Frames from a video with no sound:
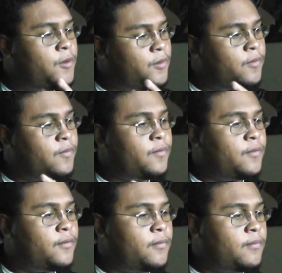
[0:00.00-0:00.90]

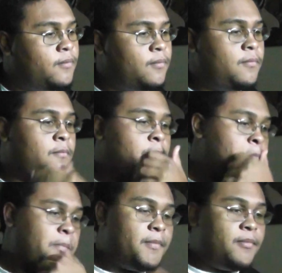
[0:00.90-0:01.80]

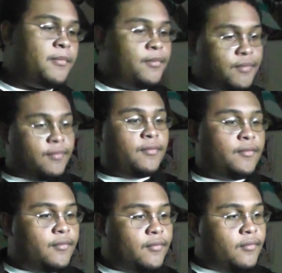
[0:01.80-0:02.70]

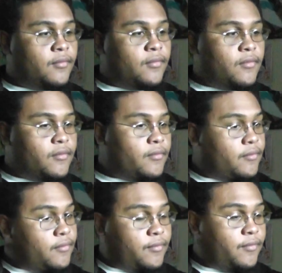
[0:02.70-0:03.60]

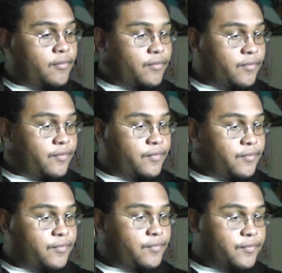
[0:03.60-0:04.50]

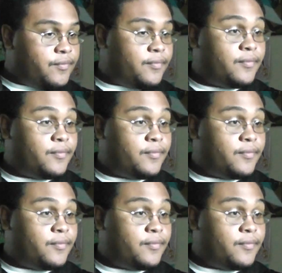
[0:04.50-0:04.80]
(no one is talking)